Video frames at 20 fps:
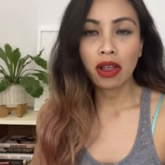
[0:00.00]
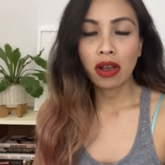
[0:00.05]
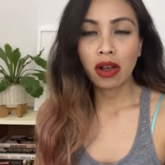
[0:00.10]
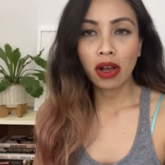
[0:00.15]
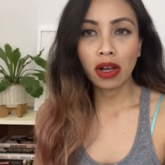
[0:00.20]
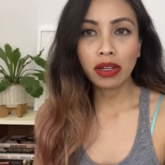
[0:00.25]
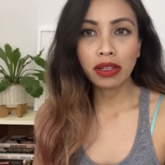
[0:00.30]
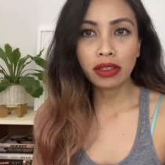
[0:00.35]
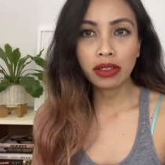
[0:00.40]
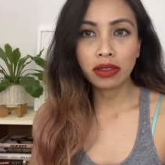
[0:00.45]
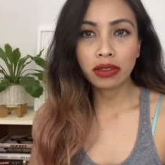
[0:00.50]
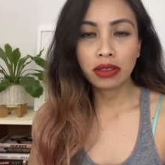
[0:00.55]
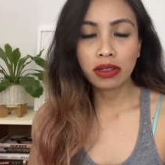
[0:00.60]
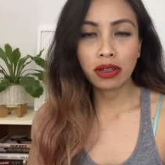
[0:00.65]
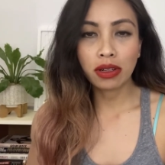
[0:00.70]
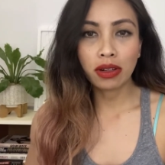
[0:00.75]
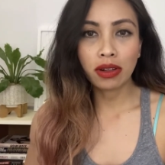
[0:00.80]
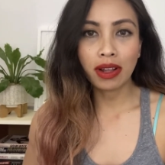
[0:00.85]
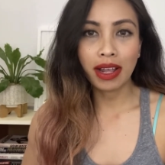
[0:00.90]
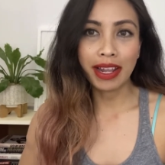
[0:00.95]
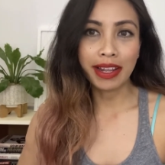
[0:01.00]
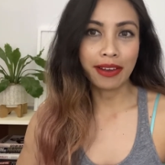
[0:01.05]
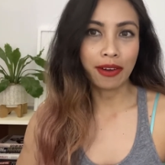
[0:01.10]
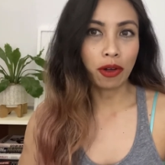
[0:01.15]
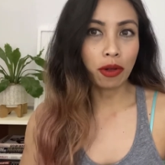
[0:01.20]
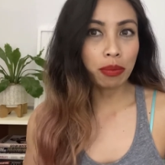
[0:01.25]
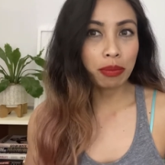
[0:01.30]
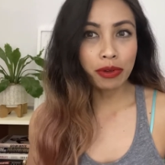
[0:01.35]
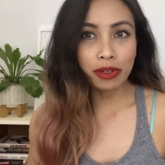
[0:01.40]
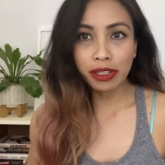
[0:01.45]
on Google, and the
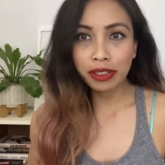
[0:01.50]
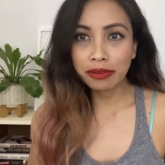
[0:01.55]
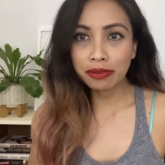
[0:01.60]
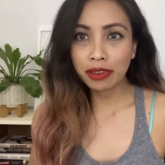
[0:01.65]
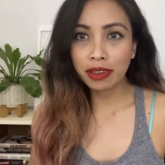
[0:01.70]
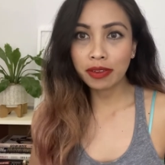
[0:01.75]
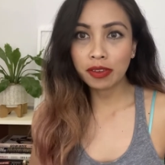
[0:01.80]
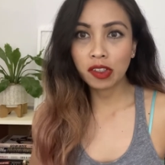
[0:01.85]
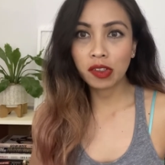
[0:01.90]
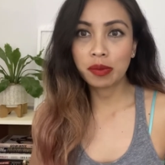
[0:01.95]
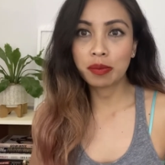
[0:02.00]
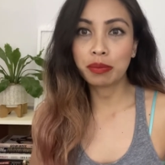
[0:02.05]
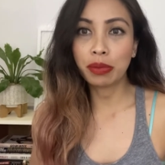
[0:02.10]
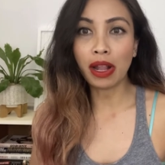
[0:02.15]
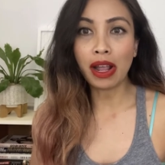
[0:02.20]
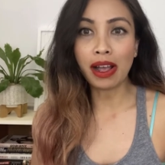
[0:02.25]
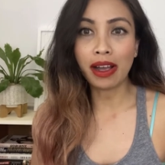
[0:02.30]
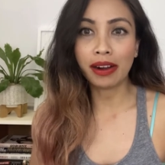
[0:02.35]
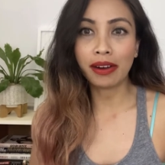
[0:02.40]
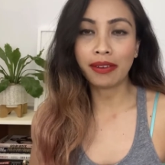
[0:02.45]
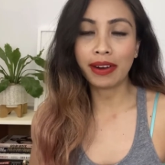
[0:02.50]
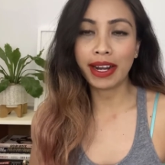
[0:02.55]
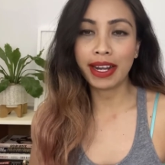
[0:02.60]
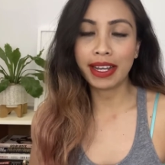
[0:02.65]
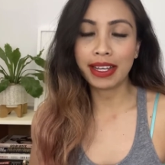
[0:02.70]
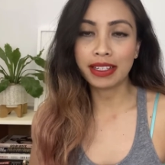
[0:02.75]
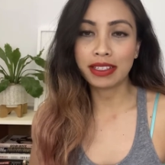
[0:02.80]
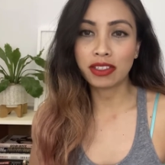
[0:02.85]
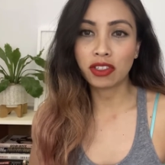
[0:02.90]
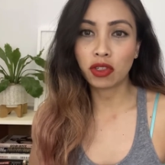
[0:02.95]
whole point of a blog, right,
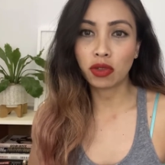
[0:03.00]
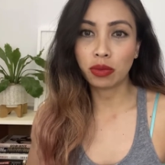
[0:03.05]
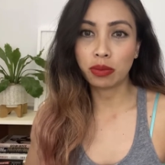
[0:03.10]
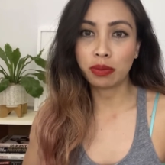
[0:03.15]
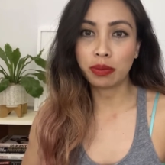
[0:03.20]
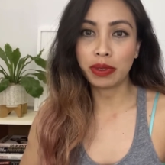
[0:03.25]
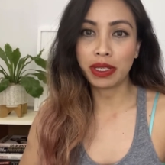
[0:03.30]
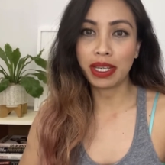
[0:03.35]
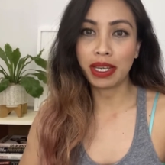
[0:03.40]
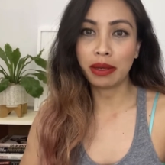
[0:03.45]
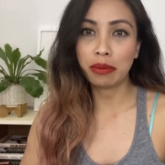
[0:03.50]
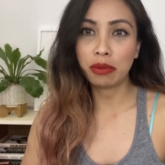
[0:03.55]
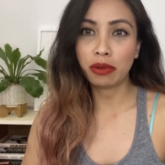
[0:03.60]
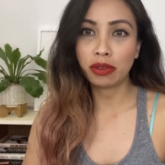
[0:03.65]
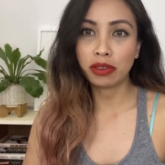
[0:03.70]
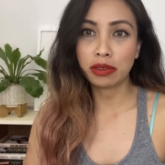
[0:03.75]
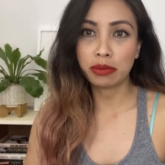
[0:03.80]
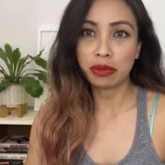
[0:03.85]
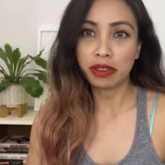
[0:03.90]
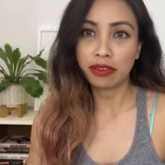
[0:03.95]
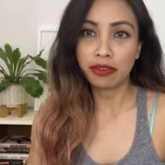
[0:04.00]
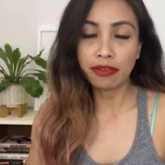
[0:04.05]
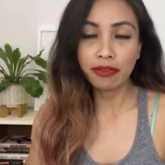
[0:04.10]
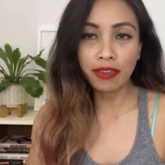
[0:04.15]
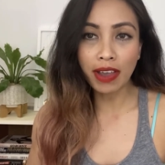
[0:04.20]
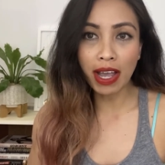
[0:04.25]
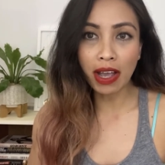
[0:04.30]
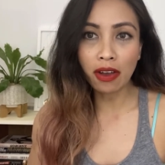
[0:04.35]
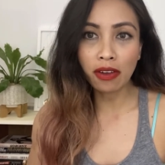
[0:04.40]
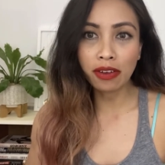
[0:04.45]
is to be able to be
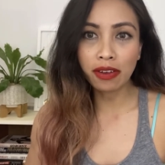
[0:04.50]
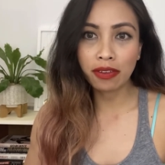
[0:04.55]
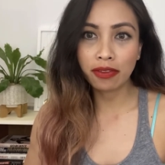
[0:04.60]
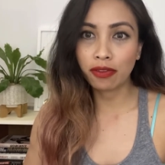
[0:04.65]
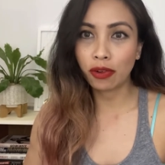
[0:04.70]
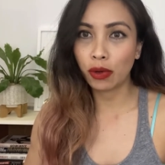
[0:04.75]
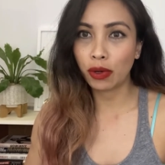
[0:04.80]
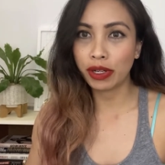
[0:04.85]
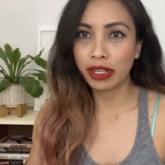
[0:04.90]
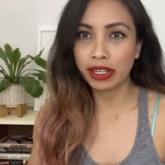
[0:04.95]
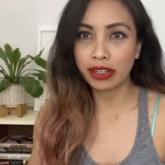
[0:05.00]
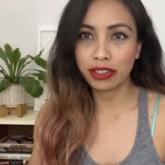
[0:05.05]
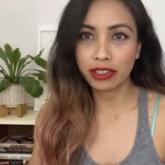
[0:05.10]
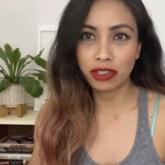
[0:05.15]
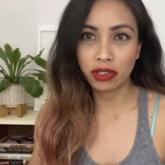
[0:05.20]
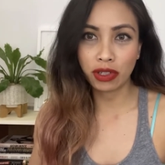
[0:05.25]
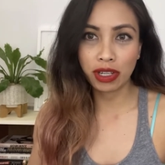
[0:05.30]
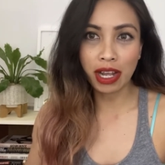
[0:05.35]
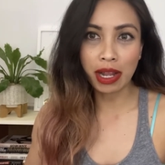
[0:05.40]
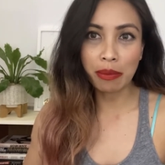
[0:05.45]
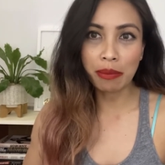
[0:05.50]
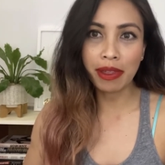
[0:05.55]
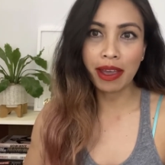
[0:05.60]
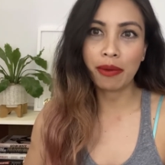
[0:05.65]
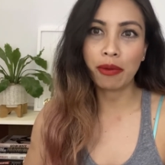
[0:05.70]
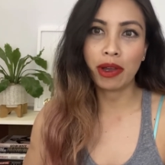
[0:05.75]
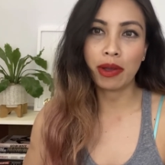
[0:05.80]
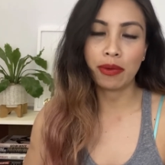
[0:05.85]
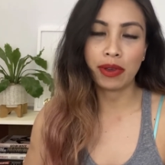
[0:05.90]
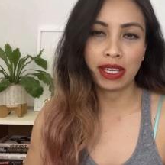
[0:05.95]
found for years to come. That
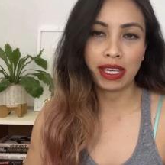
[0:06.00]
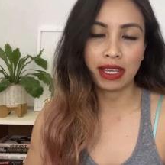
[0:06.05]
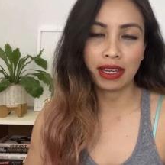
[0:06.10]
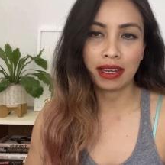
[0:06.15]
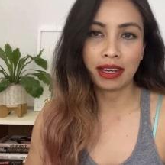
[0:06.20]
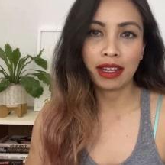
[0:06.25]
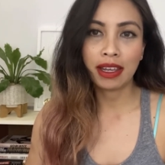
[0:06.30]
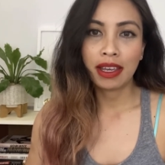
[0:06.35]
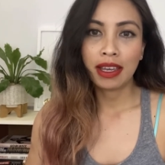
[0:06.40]
way we can